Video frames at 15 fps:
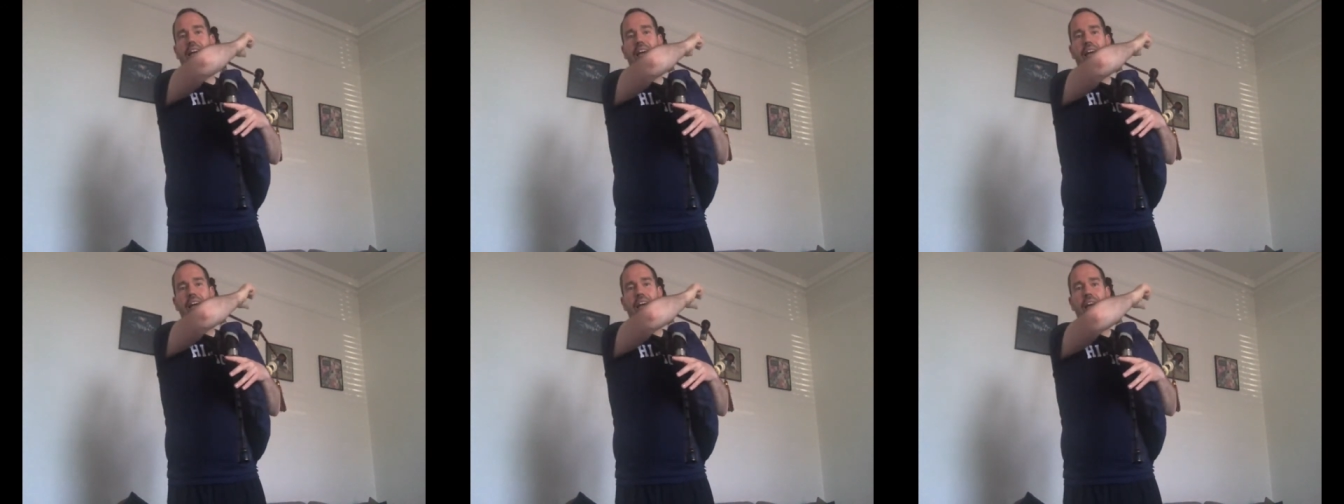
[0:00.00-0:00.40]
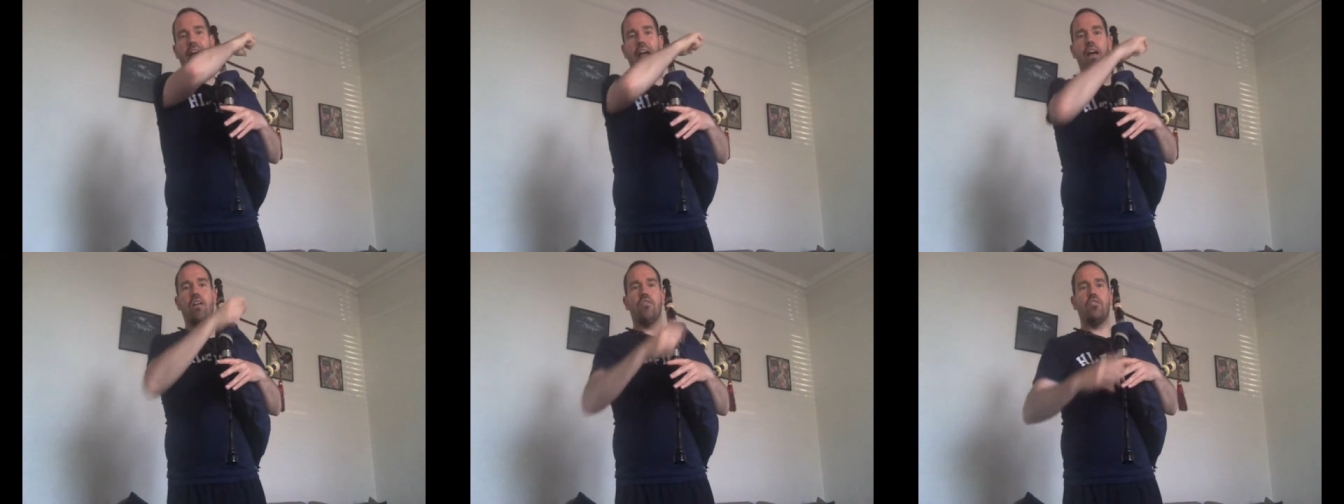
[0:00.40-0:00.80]
A
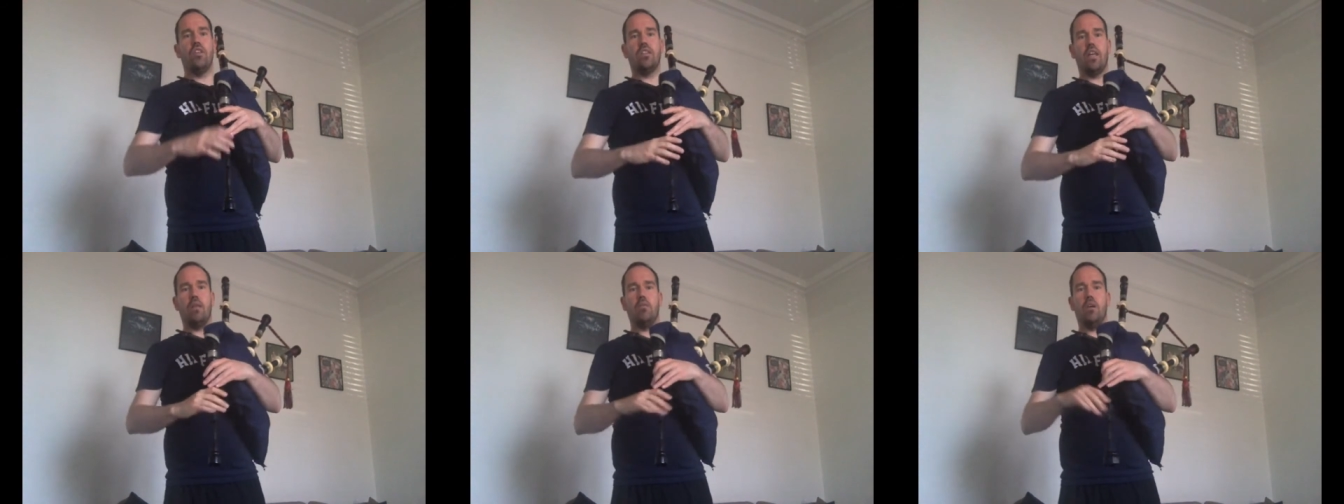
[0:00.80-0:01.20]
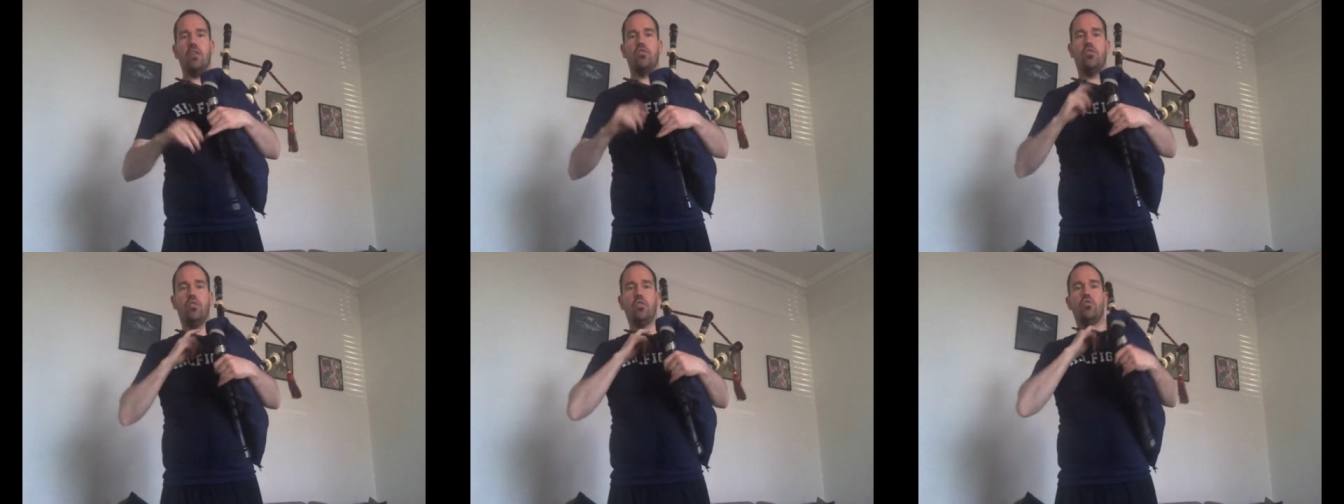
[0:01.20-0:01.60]
every time that I
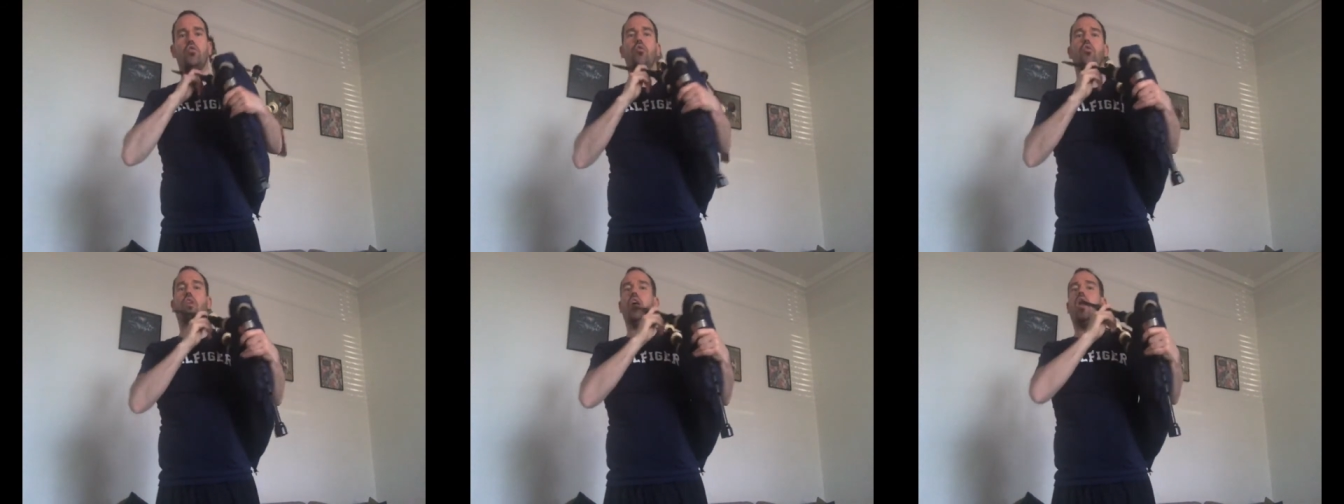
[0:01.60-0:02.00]
tune the drone.